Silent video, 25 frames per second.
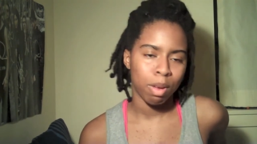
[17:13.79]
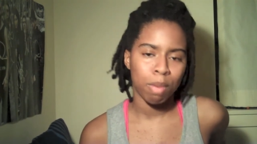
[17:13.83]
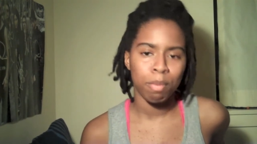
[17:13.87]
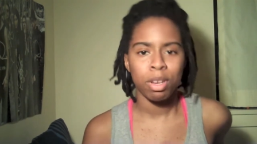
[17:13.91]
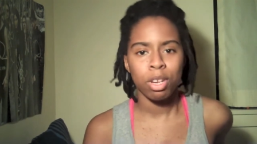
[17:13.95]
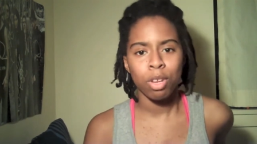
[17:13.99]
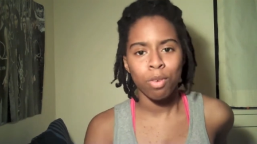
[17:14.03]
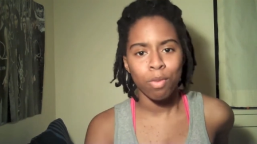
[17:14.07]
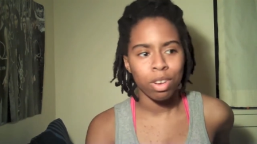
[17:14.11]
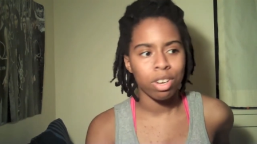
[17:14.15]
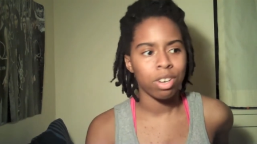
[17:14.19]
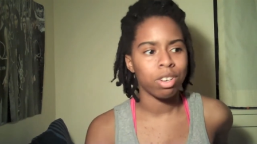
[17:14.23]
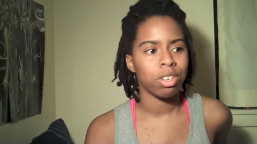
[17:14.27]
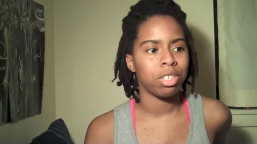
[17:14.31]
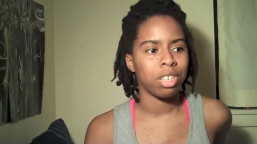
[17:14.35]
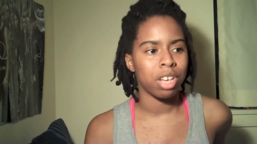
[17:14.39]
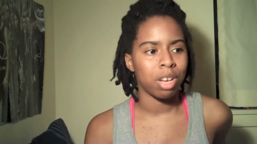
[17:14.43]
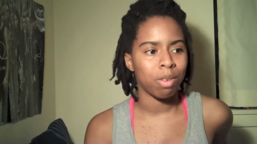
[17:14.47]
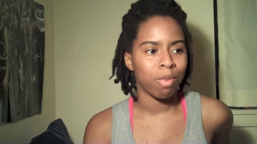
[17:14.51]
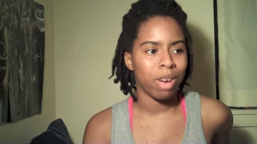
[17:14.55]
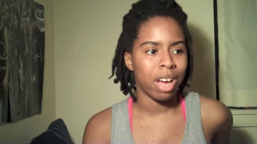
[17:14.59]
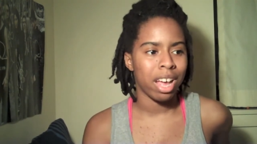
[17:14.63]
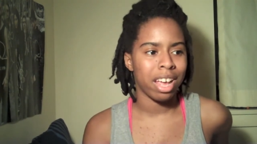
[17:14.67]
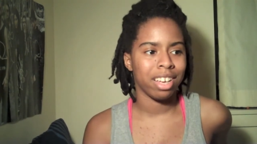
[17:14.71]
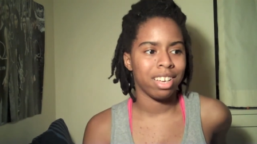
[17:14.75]
I mean, you
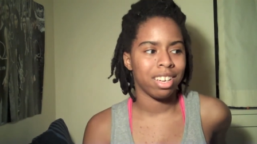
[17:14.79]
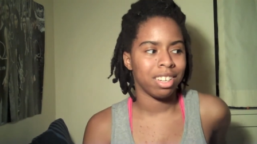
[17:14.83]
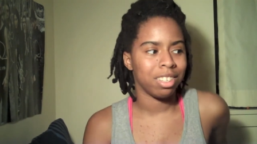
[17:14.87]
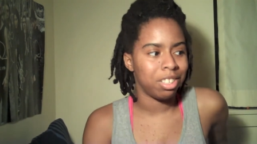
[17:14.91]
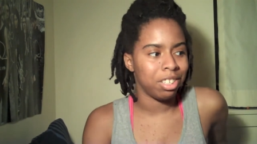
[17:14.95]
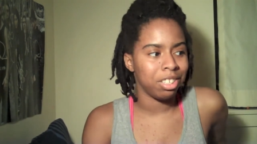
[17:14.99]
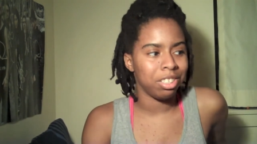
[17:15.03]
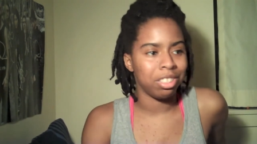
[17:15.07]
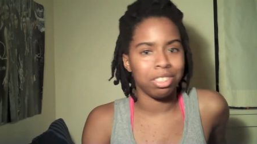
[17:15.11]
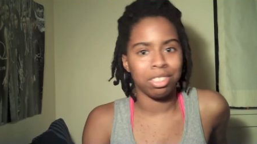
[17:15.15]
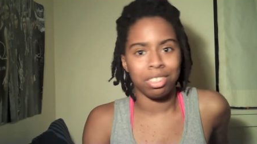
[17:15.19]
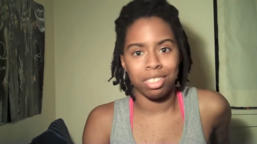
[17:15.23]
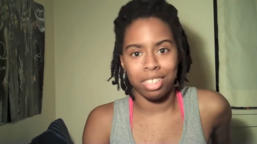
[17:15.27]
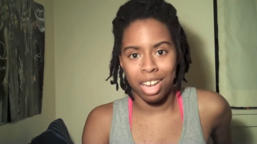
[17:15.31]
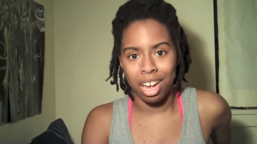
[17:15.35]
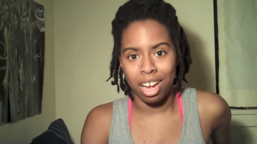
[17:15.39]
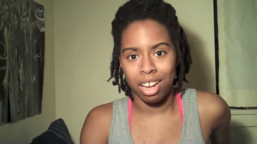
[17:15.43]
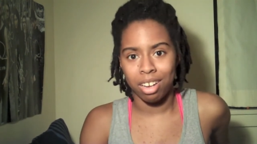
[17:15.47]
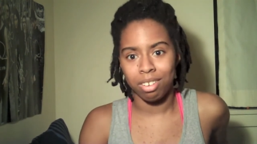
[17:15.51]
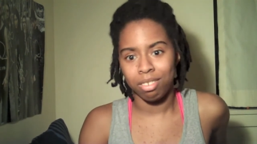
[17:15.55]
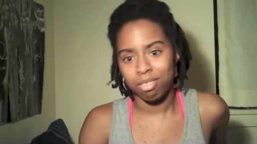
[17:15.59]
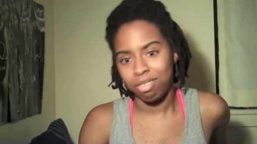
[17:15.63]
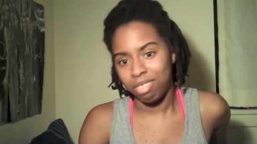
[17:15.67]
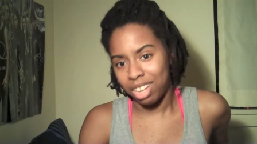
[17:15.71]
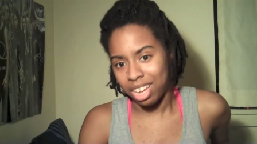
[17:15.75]
understand why, because she's just
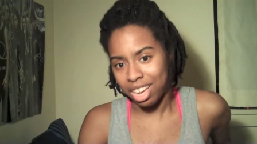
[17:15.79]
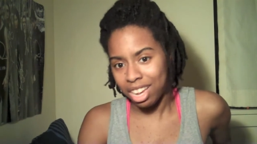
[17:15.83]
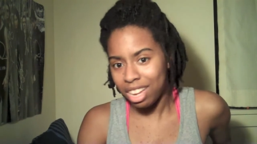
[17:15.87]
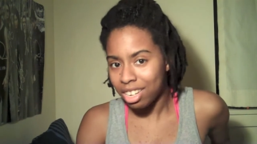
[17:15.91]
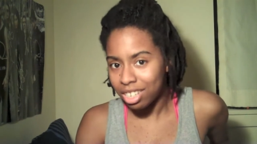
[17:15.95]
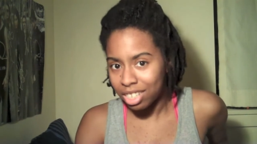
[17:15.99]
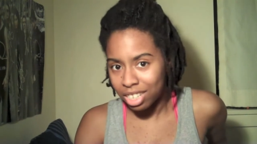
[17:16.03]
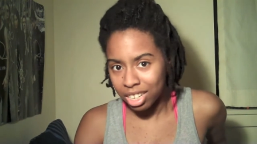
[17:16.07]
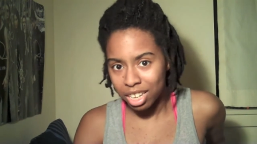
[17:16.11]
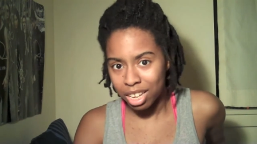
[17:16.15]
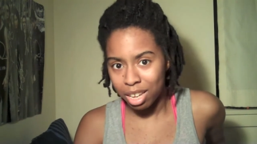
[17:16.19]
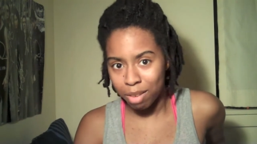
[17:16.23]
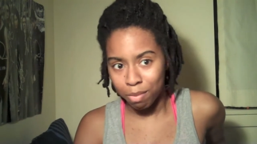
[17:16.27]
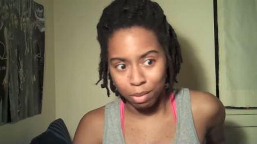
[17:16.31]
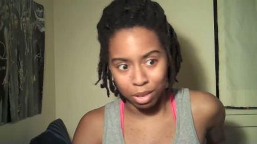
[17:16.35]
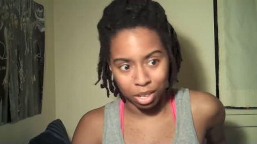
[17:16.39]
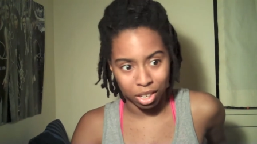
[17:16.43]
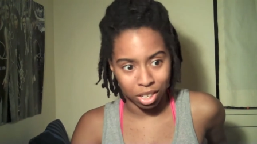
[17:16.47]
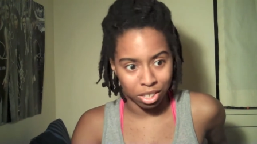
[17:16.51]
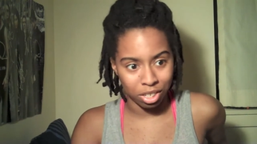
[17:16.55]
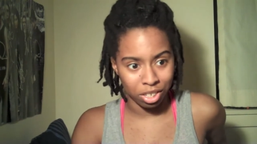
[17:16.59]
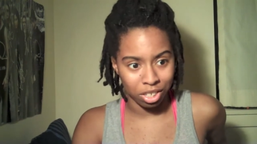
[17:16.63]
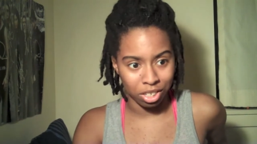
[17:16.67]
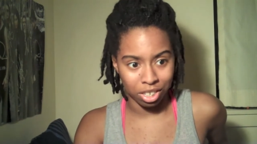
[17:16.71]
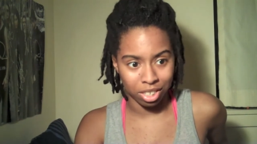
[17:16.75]
not into him
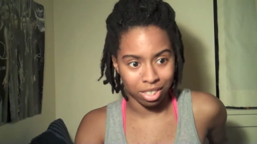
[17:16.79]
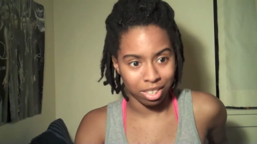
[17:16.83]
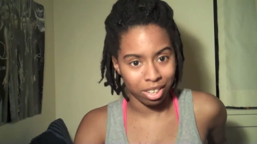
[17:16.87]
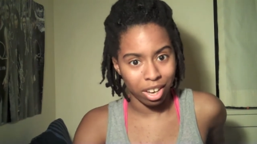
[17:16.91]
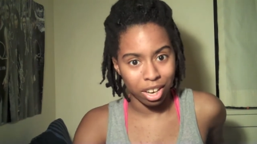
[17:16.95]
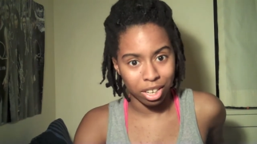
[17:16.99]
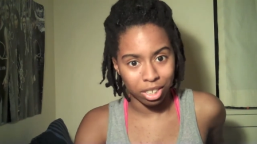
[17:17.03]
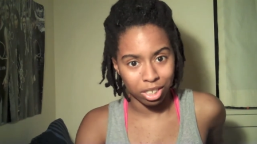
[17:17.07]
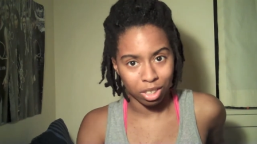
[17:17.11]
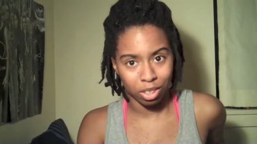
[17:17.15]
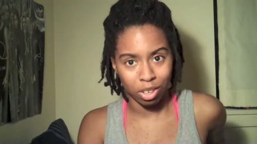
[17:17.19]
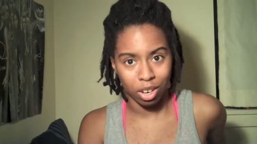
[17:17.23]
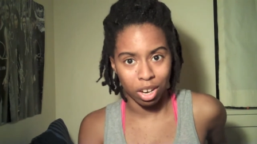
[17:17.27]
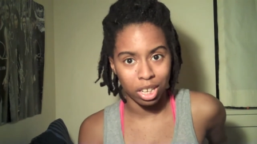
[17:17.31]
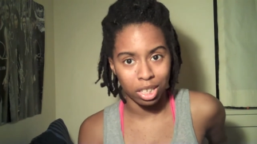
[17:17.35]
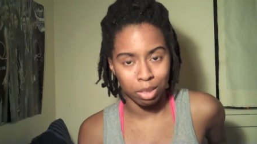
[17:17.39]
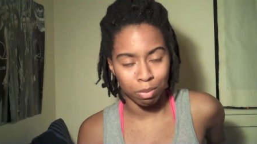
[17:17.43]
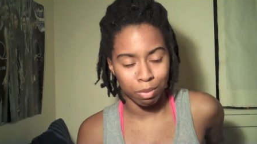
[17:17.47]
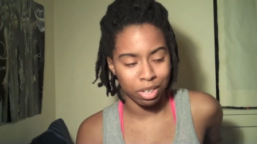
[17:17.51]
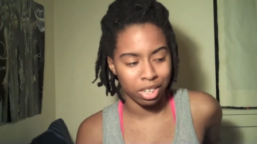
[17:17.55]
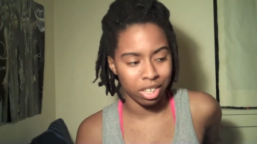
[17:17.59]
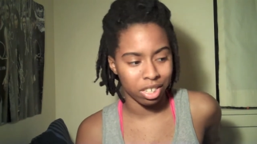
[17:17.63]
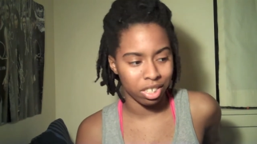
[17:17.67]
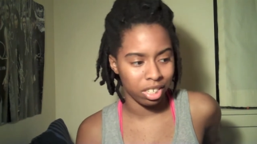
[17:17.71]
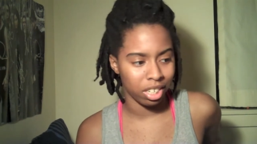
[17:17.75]
because she just lost her
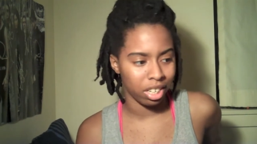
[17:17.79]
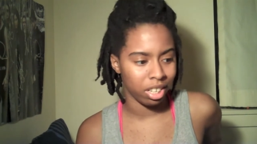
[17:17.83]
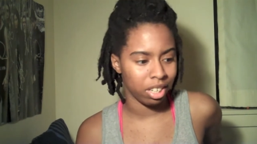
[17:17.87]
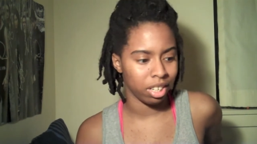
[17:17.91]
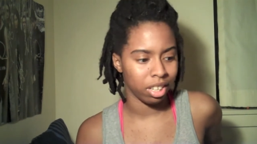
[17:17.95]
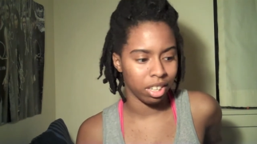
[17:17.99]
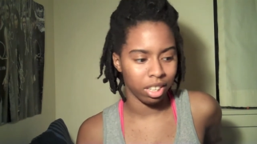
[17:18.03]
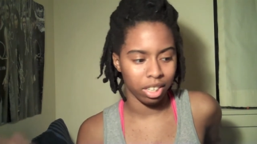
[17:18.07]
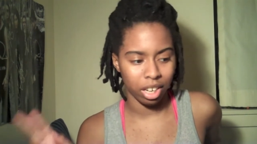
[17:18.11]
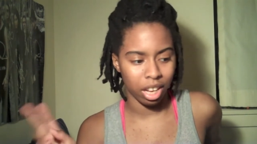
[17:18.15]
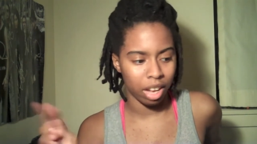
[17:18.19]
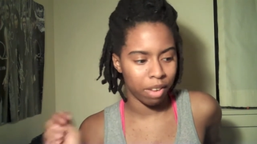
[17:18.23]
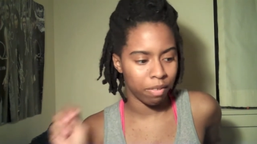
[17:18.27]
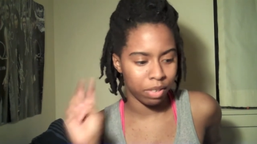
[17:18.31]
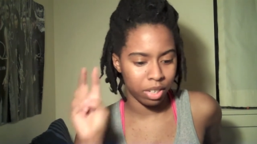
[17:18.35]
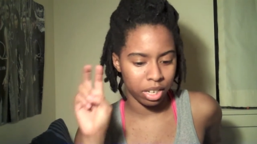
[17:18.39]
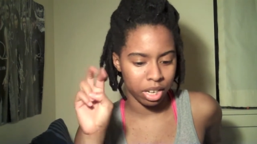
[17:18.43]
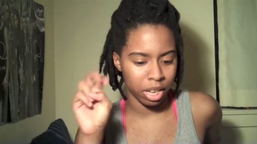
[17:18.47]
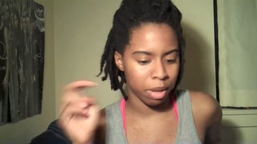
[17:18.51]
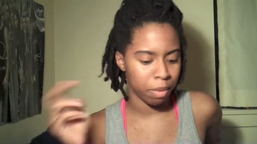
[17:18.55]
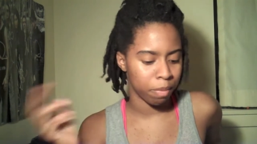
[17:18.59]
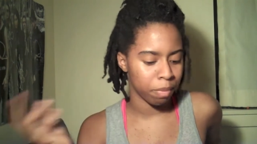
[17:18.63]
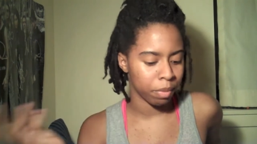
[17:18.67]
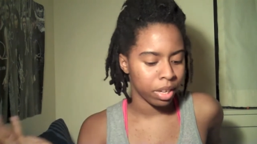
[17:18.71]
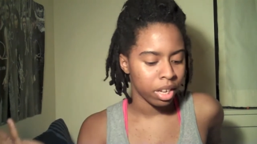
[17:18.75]
husband and she loved
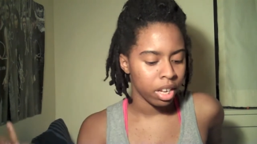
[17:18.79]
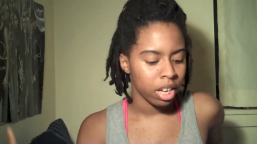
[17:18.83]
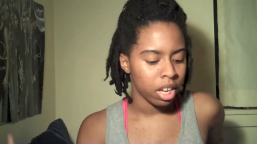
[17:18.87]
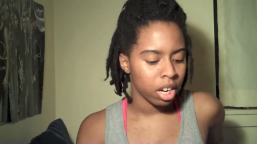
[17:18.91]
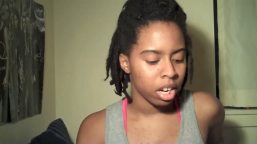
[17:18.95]
him